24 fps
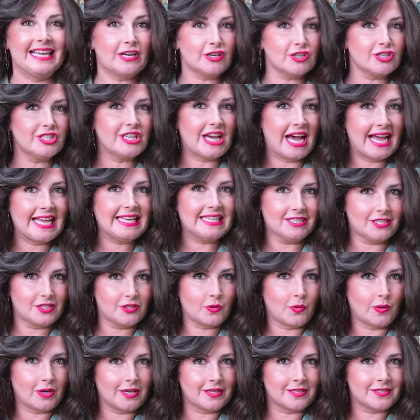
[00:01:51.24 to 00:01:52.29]
They're
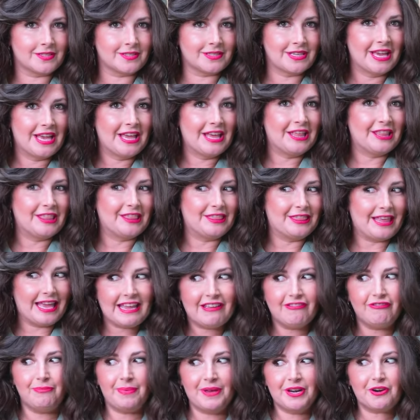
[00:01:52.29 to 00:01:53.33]
dinosaurs.
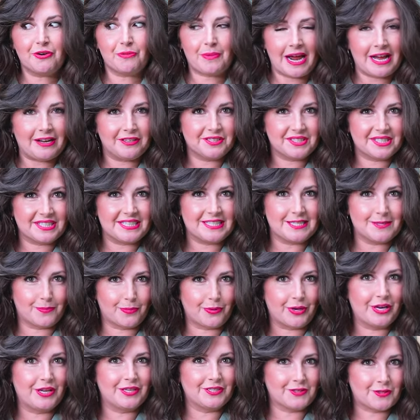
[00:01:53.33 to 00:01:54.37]
They've been around since
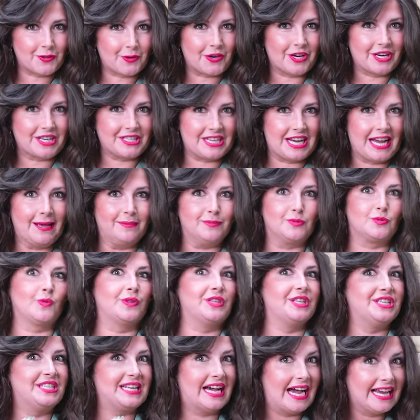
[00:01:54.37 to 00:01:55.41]
prehistoric times.
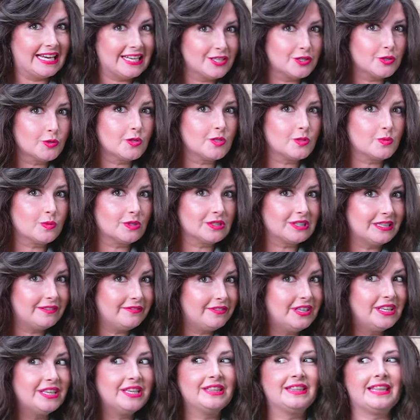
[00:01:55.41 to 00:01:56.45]
When the dinosaurs were
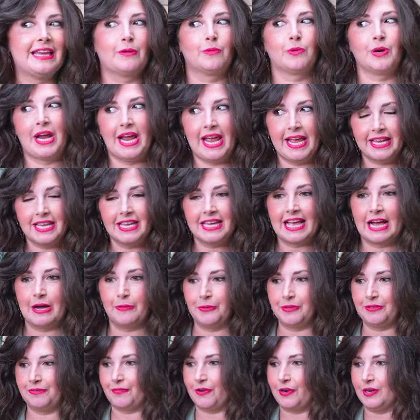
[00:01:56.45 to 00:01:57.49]
living, they were hanging
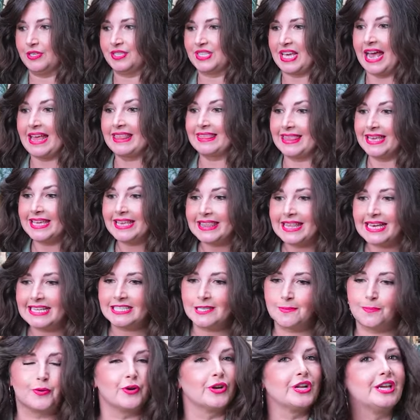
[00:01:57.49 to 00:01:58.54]
out with ferns. I think
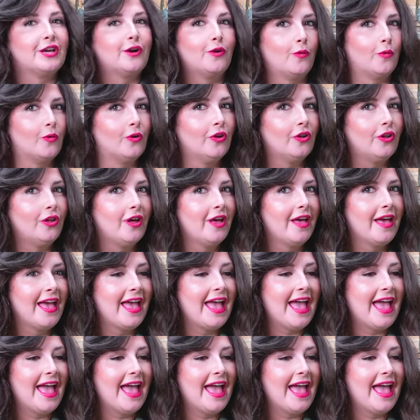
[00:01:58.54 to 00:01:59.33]
that's pretty cool.